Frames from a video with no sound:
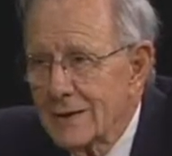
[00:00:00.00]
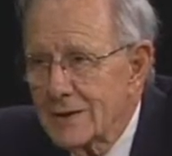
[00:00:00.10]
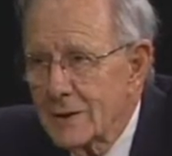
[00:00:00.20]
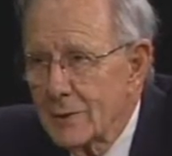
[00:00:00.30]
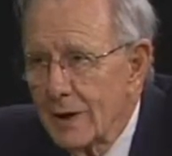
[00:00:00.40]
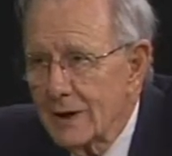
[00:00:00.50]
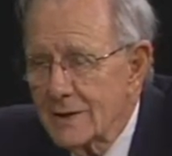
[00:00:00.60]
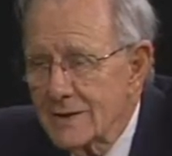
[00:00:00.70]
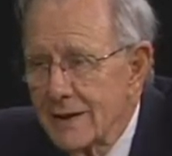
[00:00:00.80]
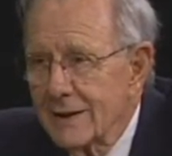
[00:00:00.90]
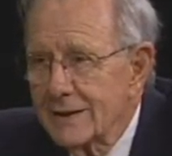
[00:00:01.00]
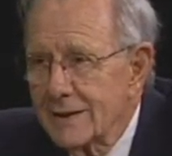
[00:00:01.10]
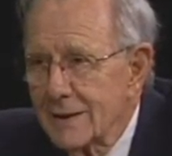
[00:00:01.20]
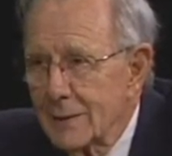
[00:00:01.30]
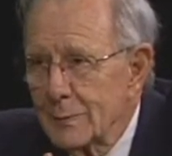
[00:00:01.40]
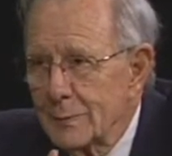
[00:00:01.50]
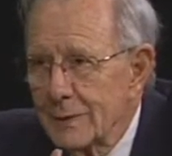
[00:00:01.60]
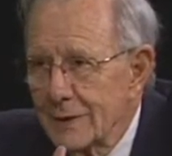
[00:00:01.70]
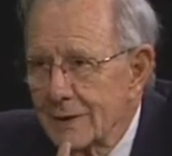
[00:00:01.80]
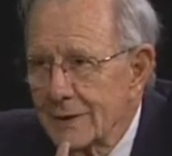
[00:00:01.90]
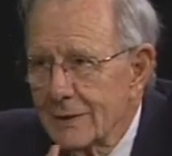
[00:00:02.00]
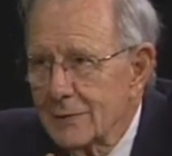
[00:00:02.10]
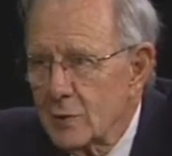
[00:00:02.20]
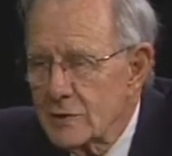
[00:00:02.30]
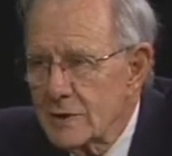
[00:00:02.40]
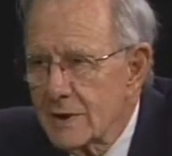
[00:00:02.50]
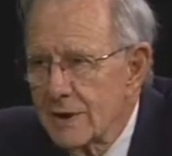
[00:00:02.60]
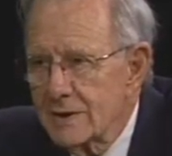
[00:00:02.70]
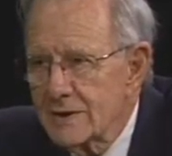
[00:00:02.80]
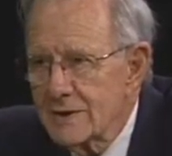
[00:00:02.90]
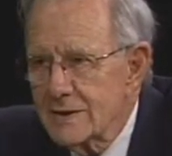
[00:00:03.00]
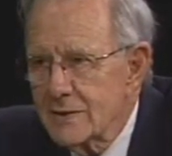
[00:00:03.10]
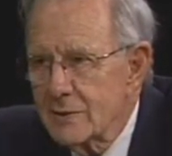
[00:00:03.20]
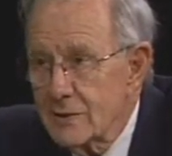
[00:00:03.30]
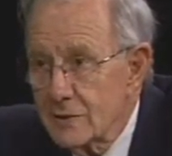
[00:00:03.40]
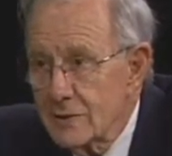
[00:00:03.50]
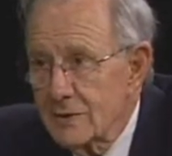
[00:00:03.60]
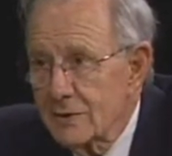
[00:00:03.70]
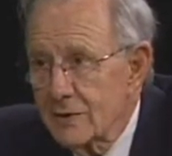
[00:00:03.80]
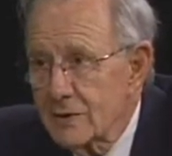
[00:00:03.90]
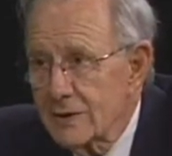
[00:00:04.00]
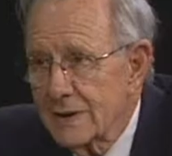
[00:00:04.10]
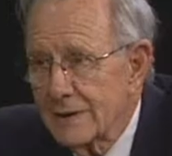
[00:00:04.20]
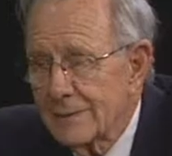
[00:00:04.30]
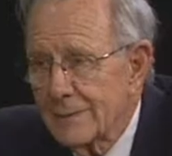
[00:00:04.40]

So I guess I ended up in the forestry college at Syracuse University.